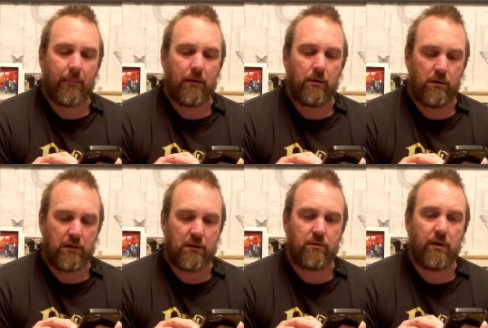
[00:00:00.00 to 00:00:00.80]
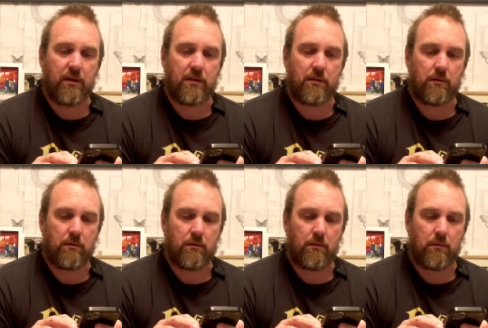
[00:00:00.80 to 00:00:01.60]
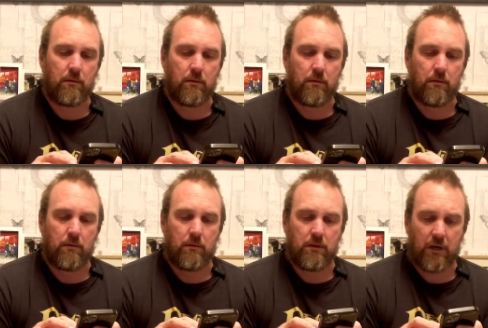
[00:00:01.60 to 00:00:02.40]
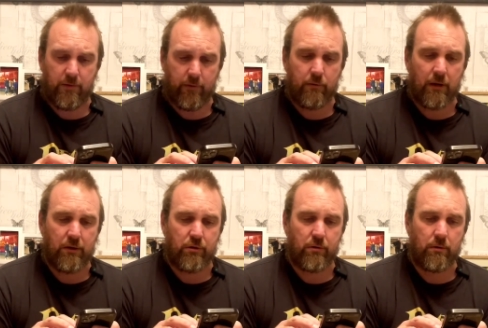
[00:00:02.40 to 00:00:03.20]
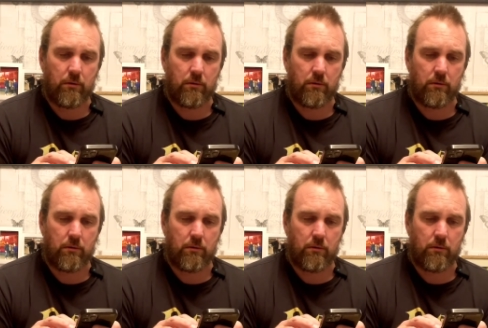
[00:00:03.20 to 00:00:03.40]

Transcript: Use this address. Save location.